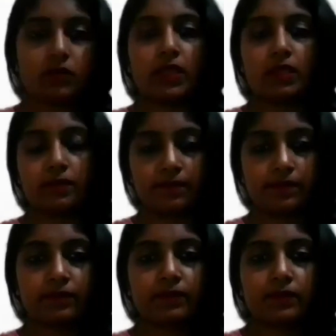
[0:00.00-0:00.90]
you improve
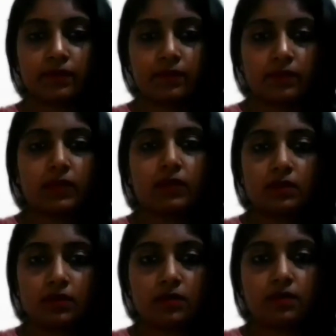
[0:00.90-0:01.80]
your hearing.
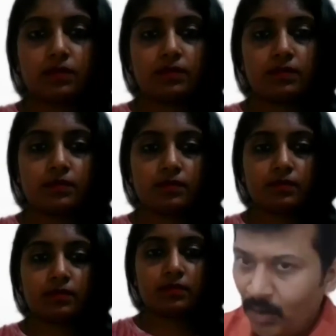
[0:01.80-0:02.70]
And
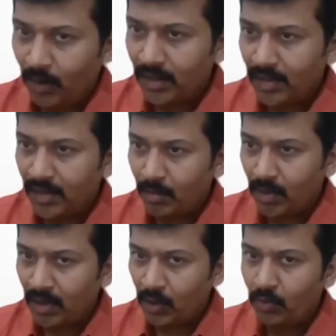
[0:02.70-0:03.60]
again, psychological
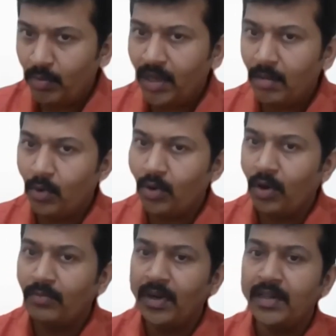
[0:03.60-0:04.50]
stigma, you become more
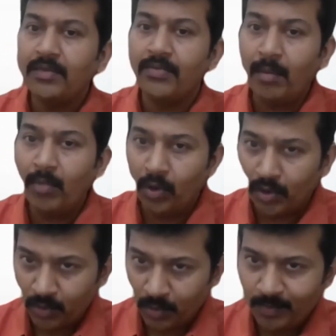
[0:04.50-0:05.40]
confident in the family
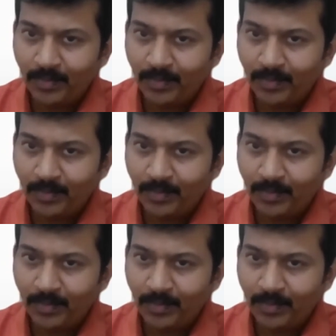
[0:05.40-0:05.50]
also.